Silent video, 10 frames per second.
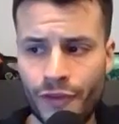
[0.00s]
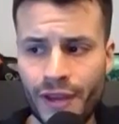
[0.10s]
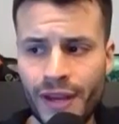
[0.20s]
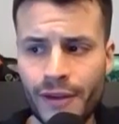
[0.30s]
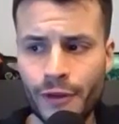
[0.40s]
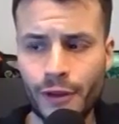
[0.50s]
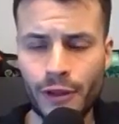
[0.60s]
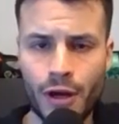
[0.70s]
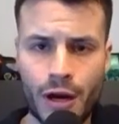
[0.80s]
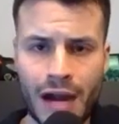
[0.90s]
Didn't
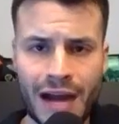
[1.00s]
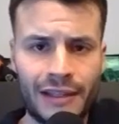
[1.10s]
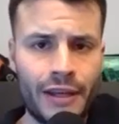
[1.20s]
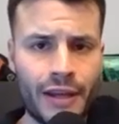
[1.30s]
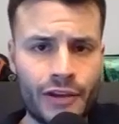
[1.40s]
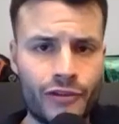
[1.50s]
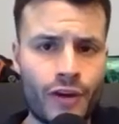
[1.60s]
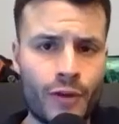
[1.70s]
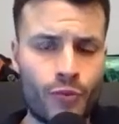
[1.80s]
Ali, in his fight